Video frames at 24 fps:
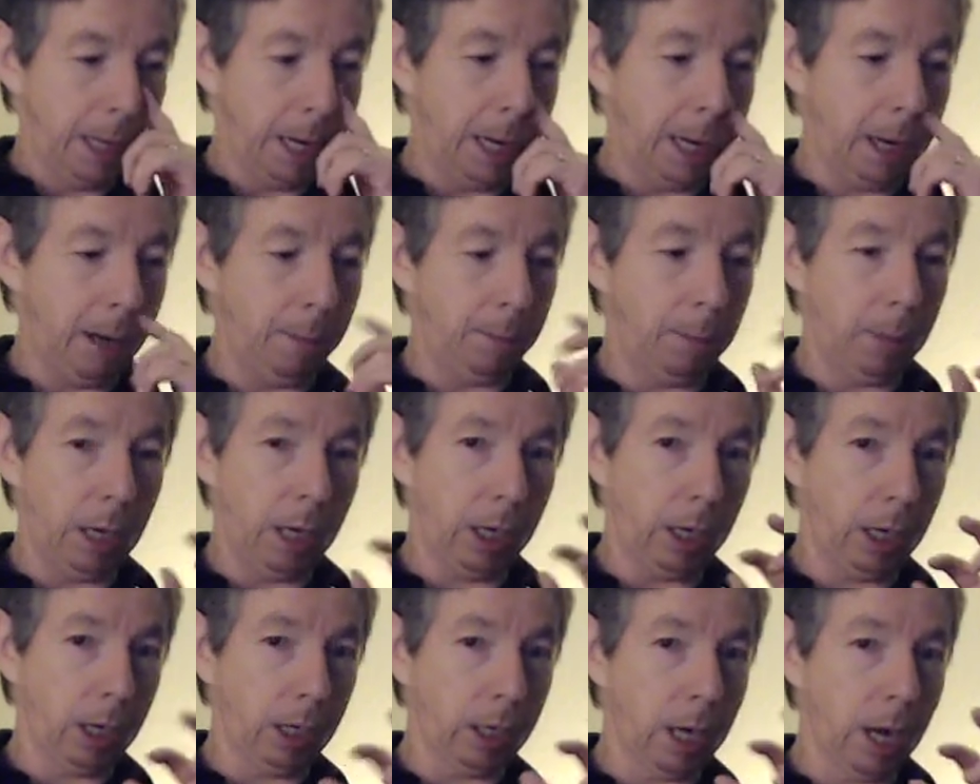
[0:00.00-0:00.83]
A
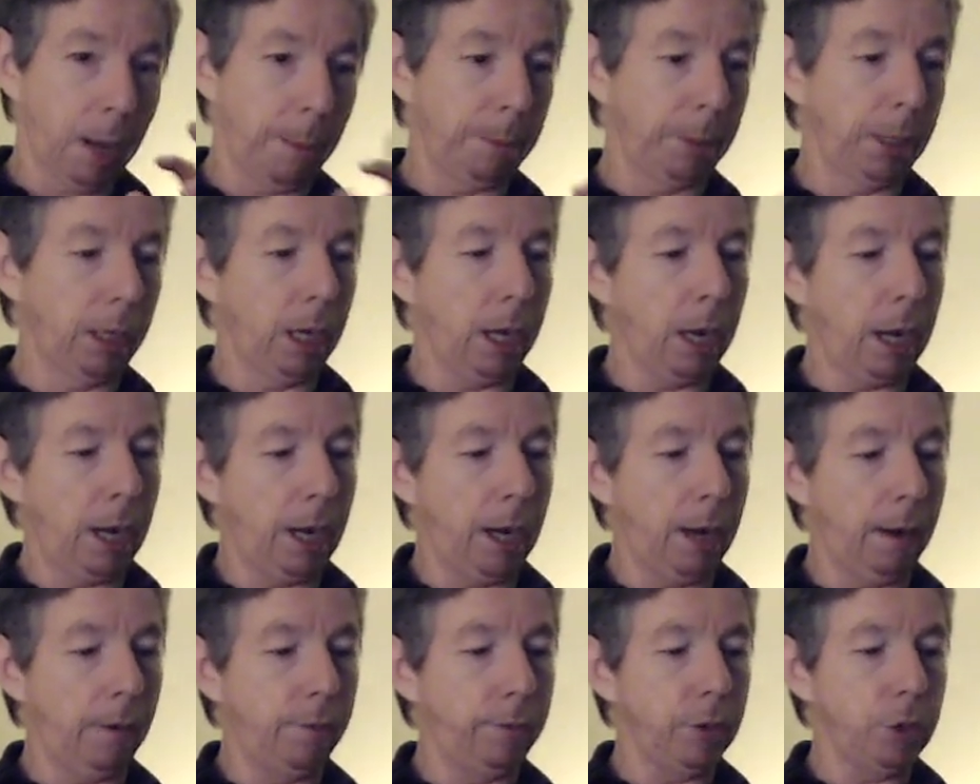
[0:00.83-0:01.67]
couple
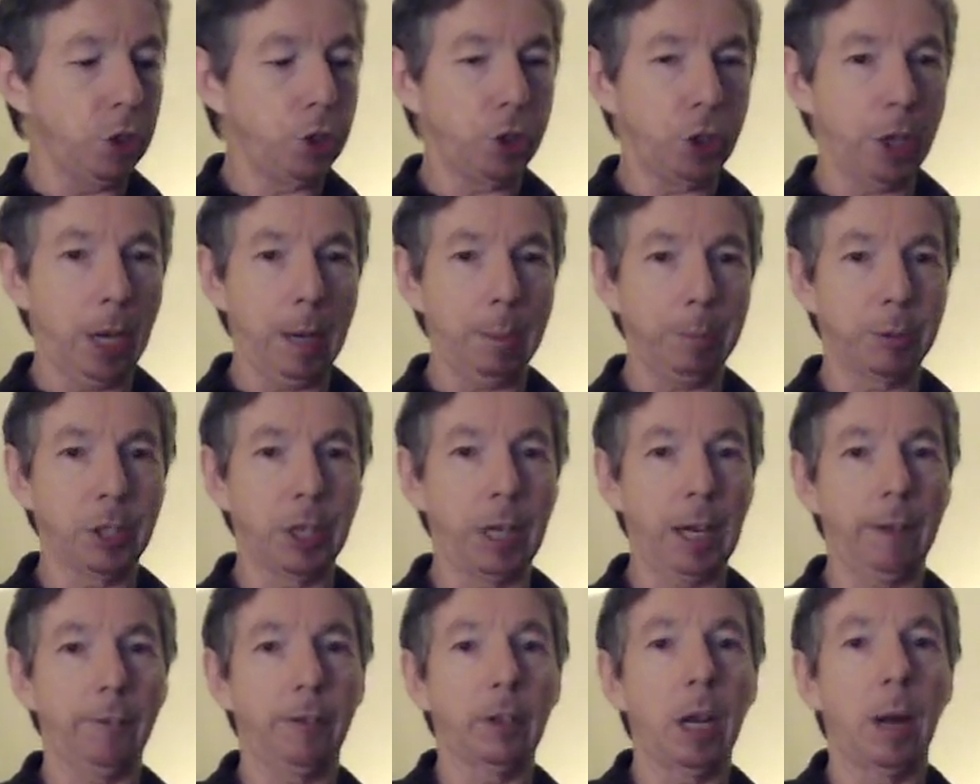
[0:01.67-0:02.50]
of
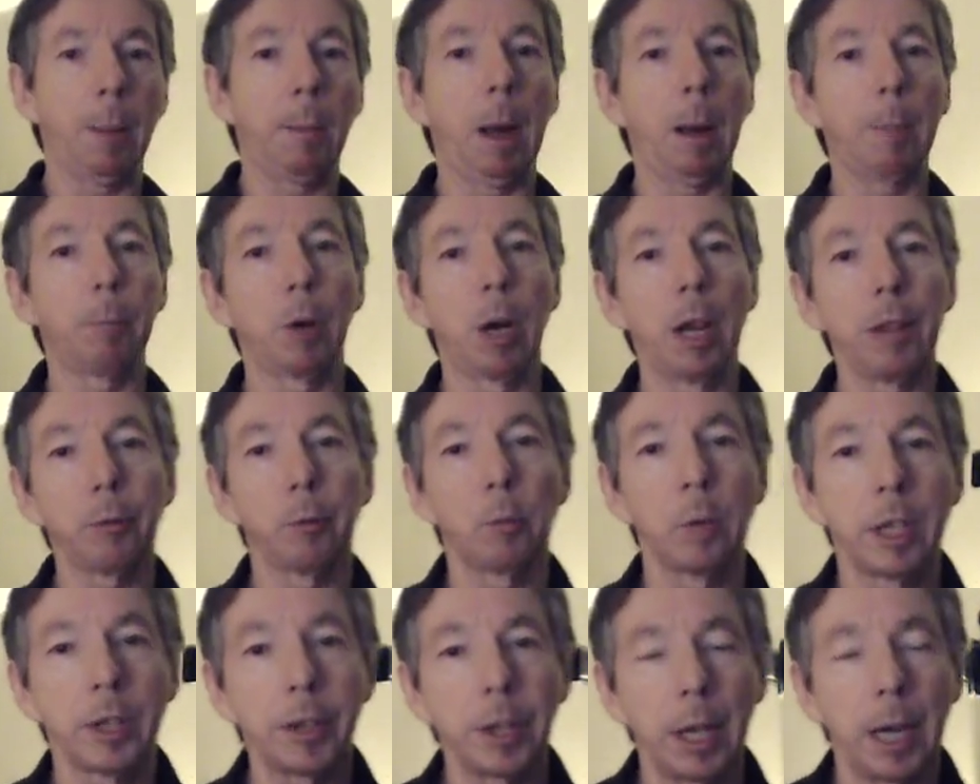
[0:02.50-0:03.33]
shapes that I've come up
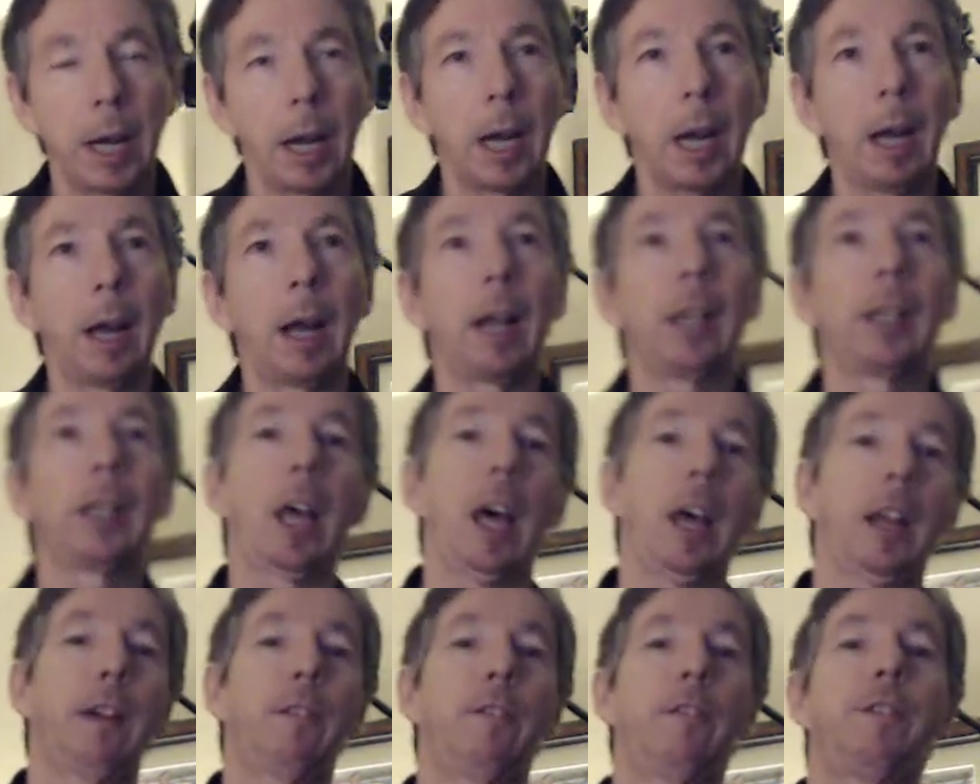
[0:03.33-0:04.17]
with a
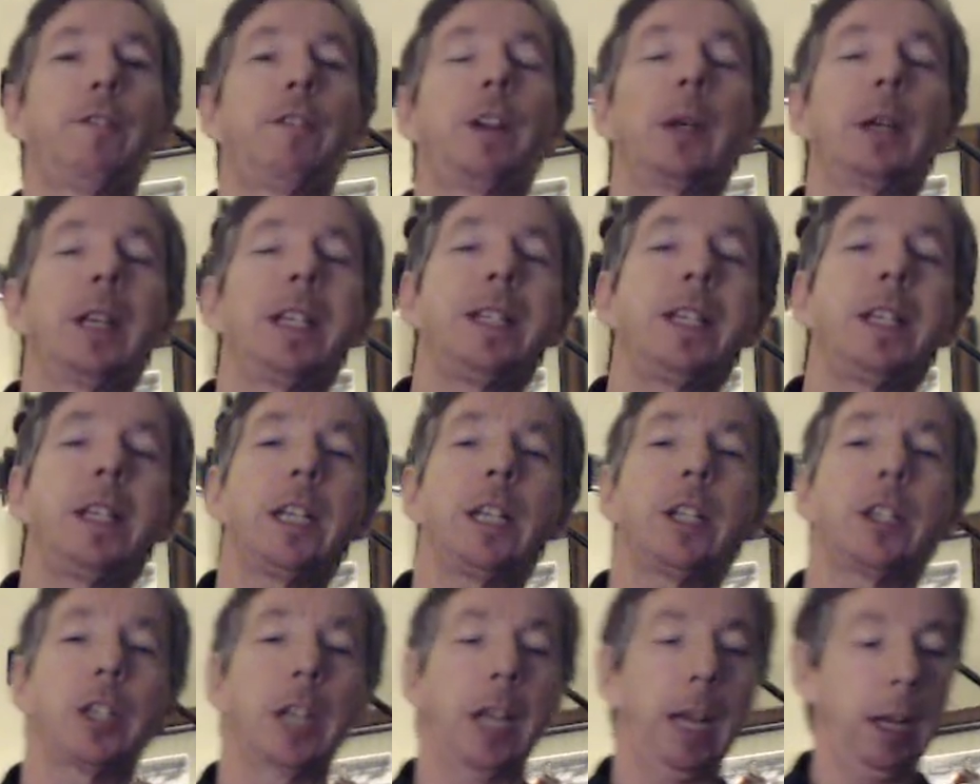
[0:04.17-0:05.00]
lot of very
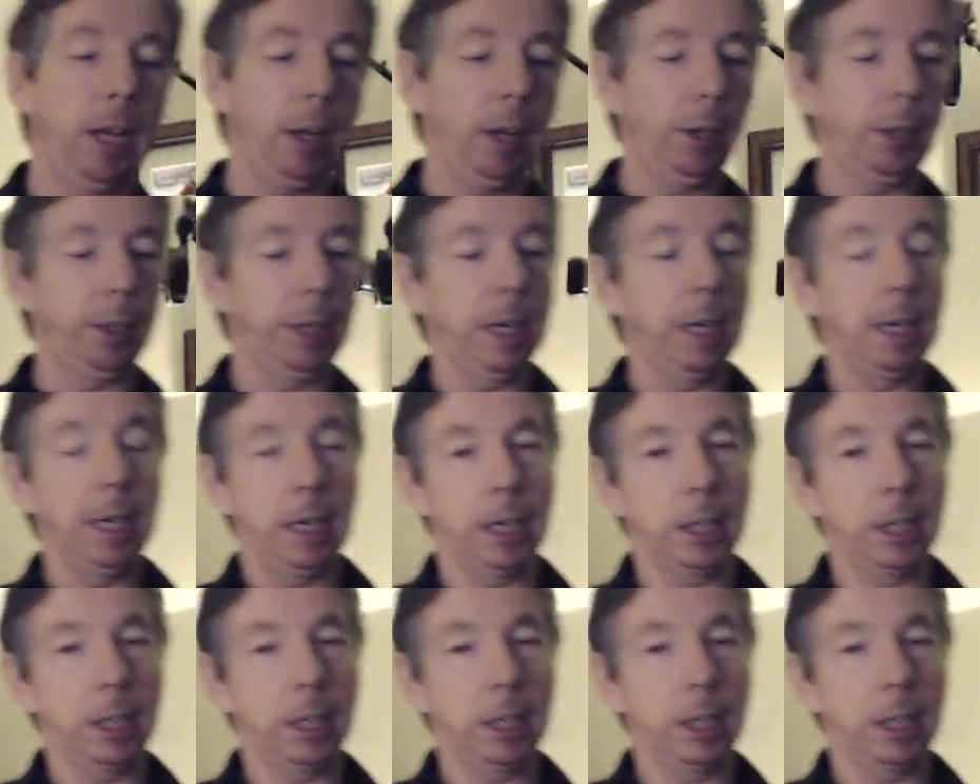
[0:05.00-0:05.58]
detailed,